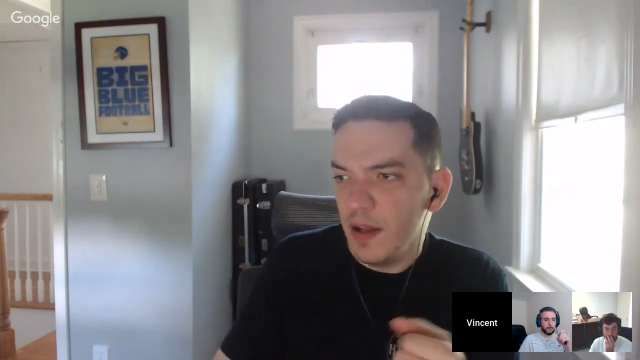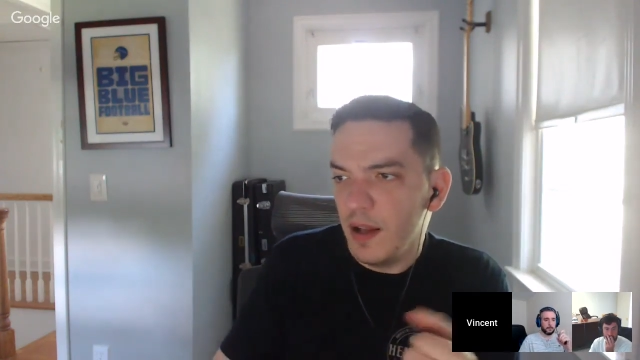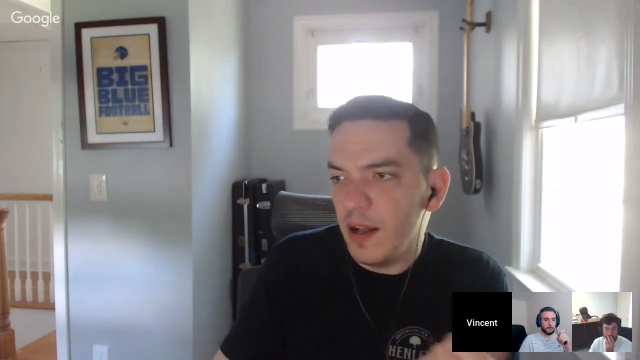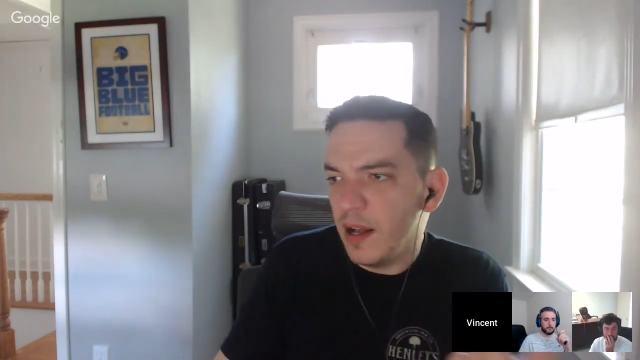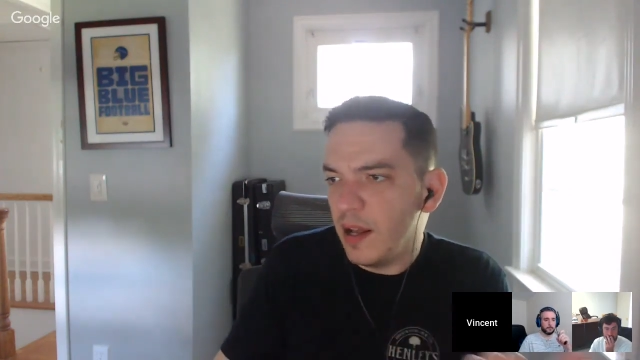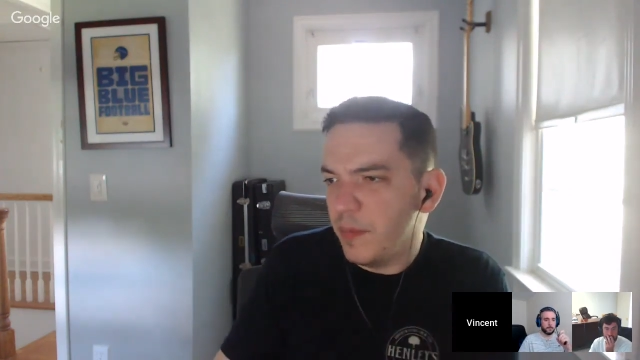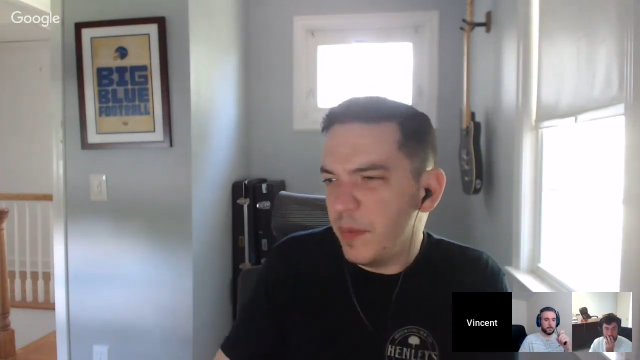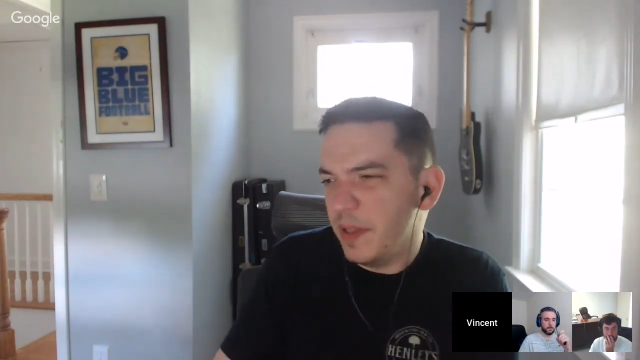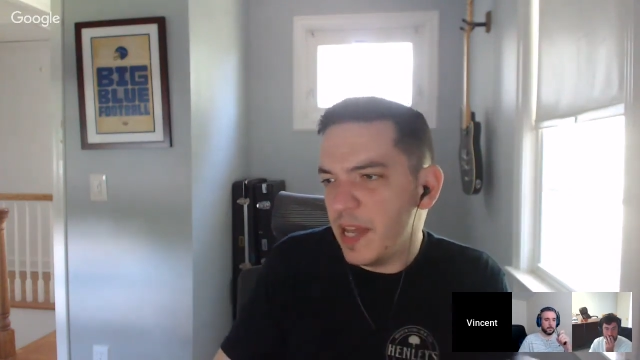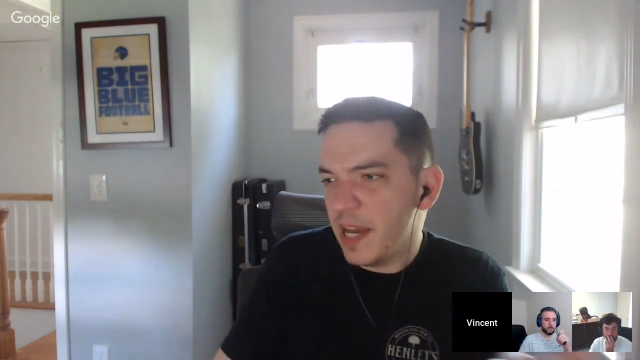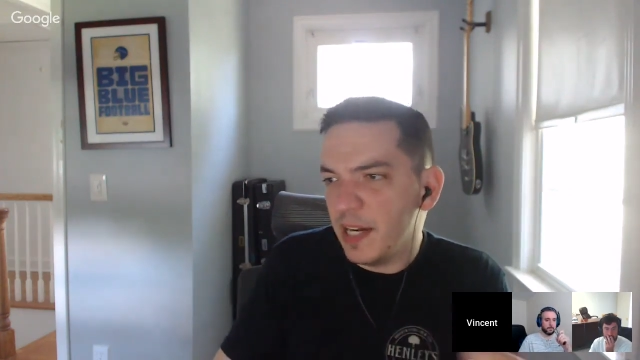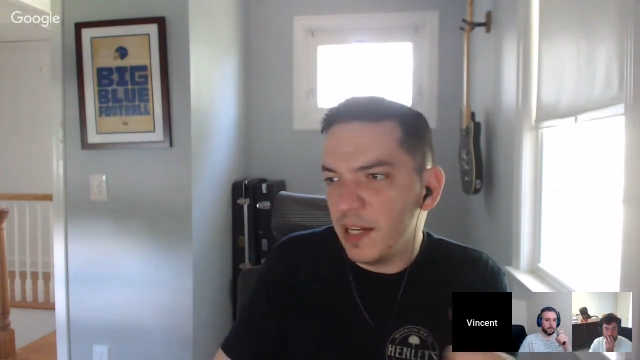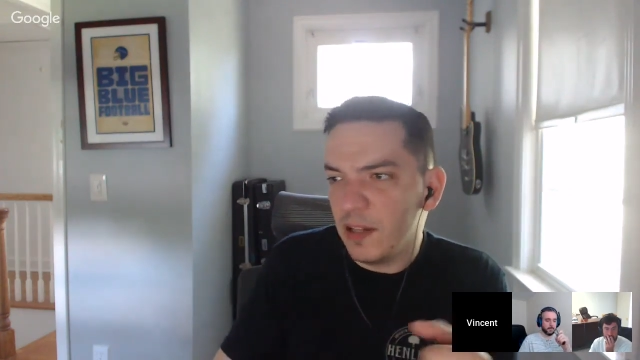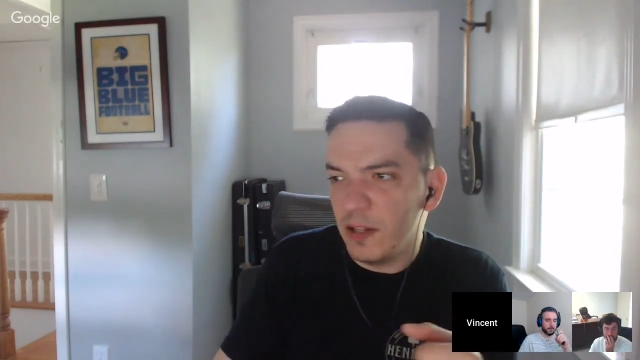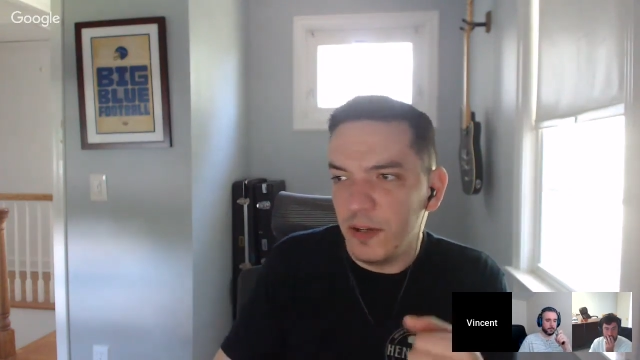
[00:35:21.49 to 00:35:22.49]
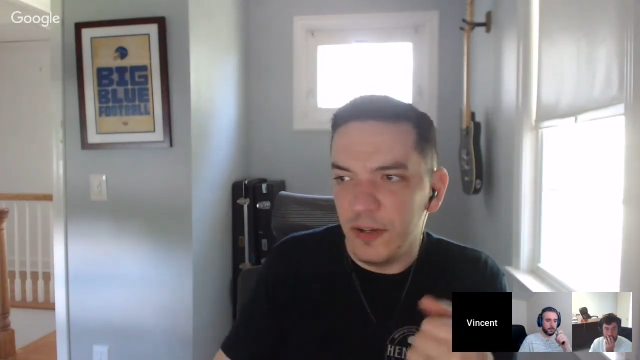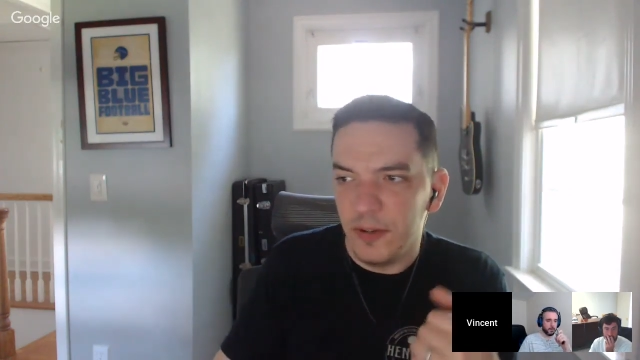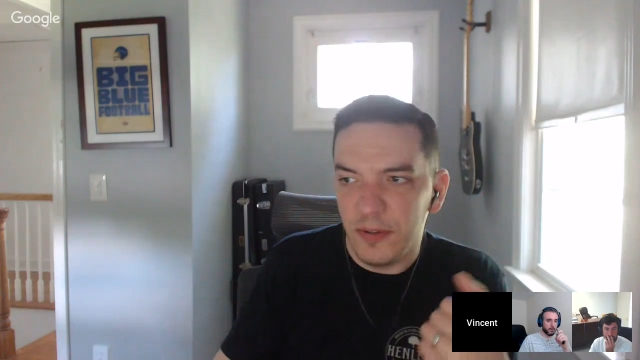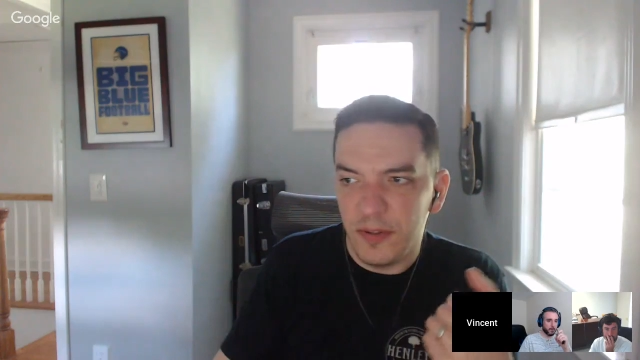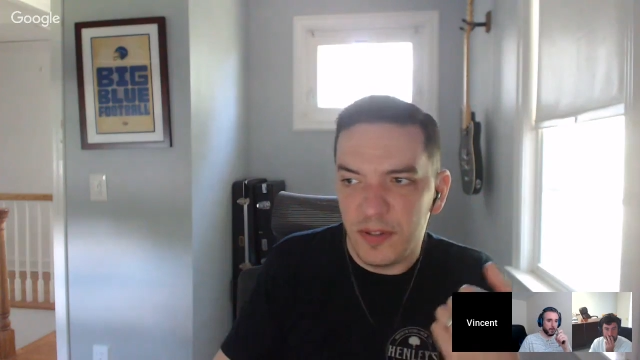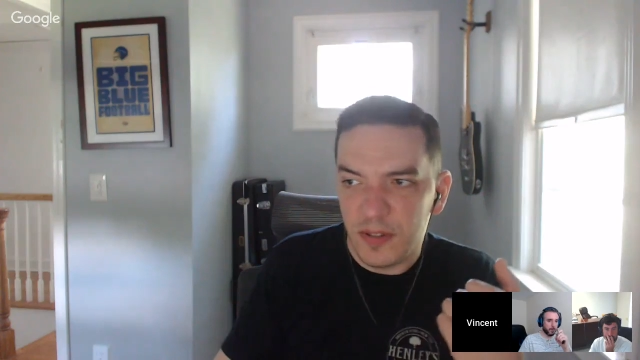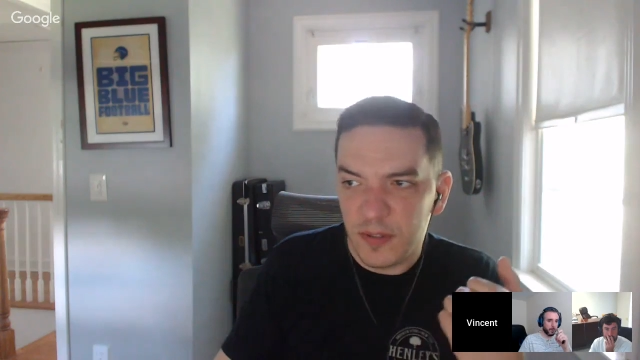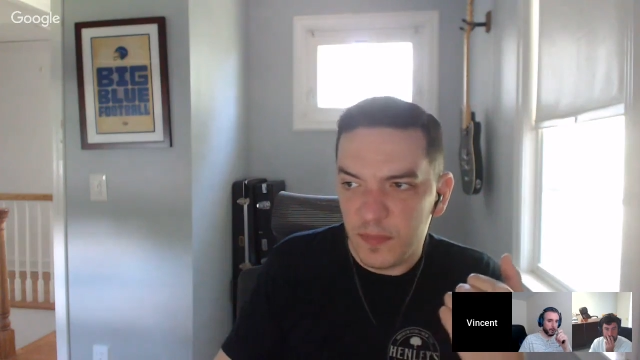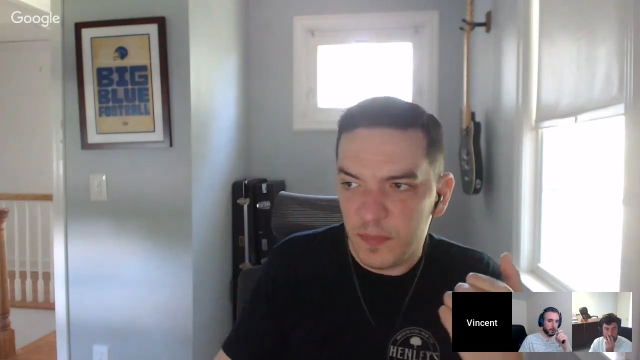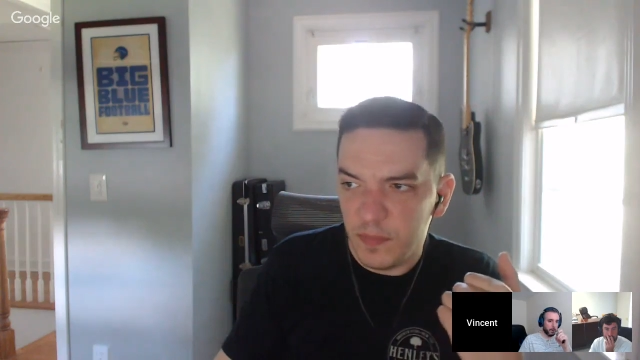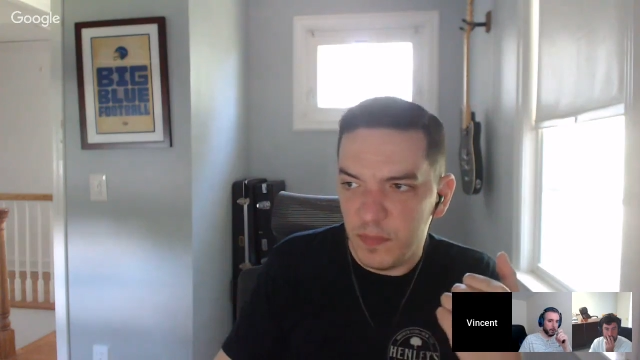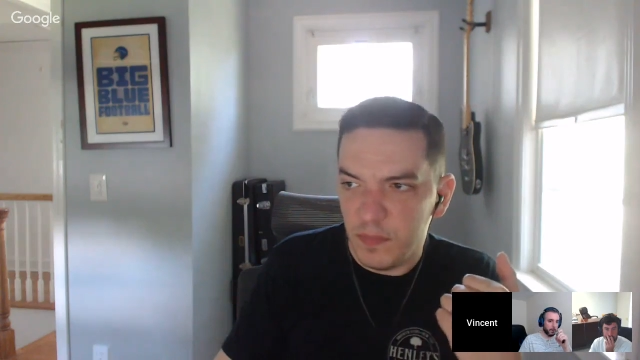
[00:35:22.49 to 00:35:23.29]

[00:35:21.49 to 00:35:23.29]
And that includes